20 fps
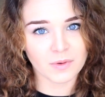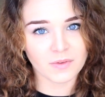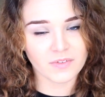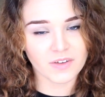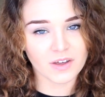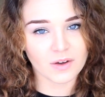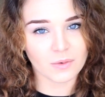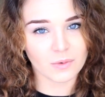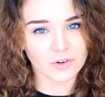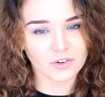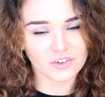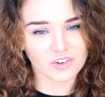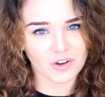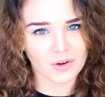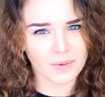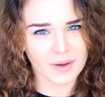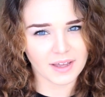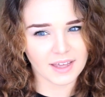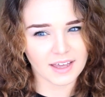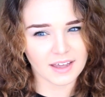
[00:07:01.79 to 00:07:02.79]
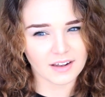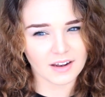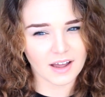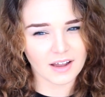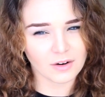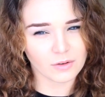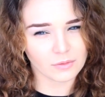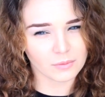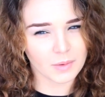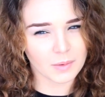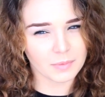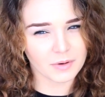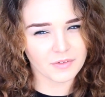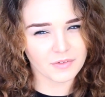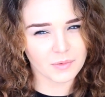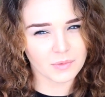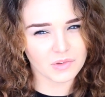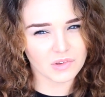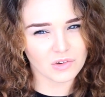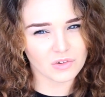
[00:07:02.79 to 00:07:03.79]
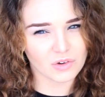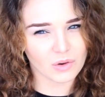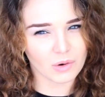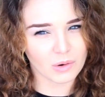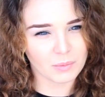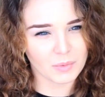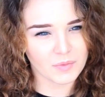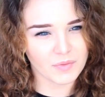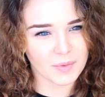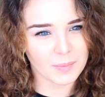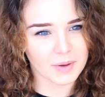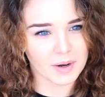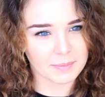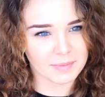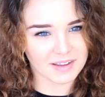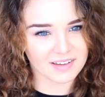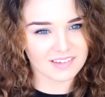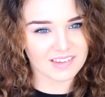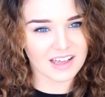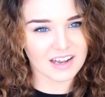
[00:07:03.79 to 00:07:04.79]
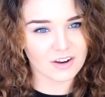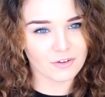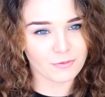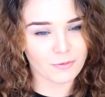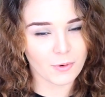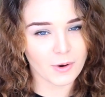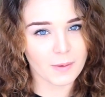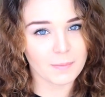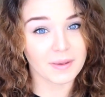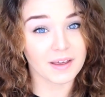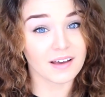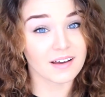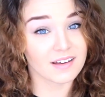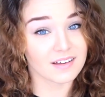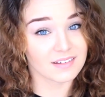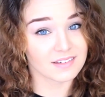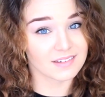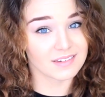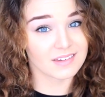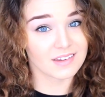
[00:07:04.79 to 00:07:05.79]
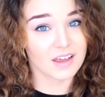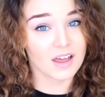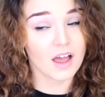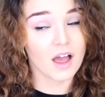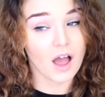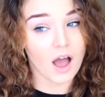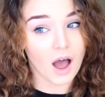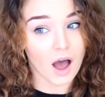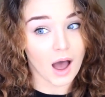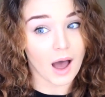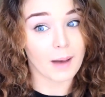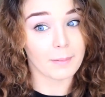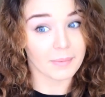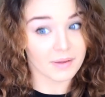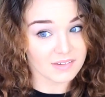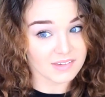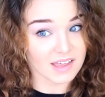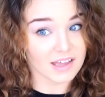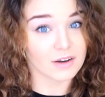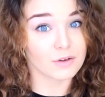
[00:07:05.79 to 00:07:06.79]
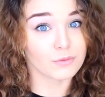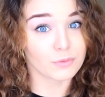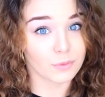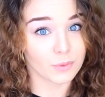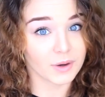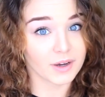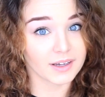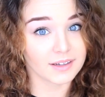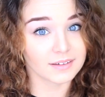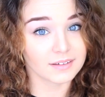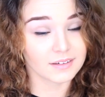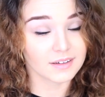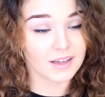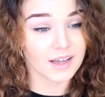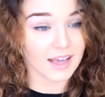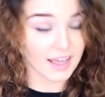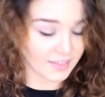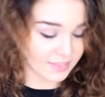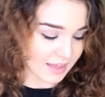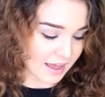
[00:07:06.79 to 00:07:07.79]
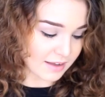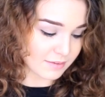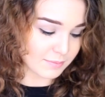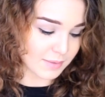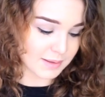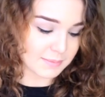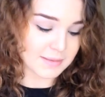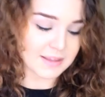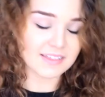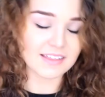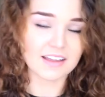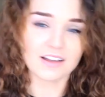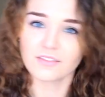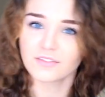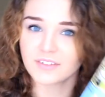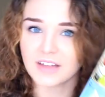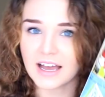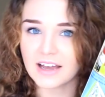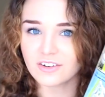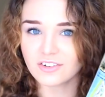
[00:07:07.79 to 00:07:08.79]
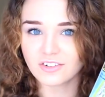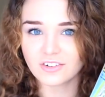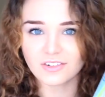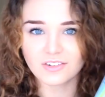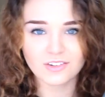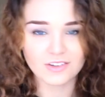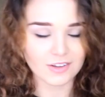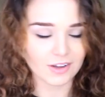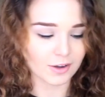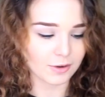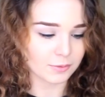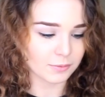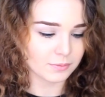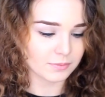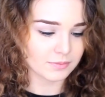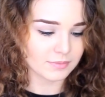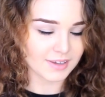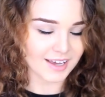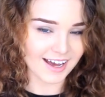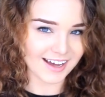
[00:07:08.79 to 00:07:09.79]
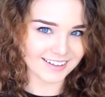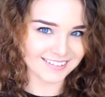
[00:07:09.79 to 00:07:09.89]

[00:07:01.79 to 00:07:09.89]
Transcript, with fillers: movie or show. I can't, I don't remember if it was a show or movie, but I'm excited for it because I'm excited for it. And that made me think of Flash. So yeah.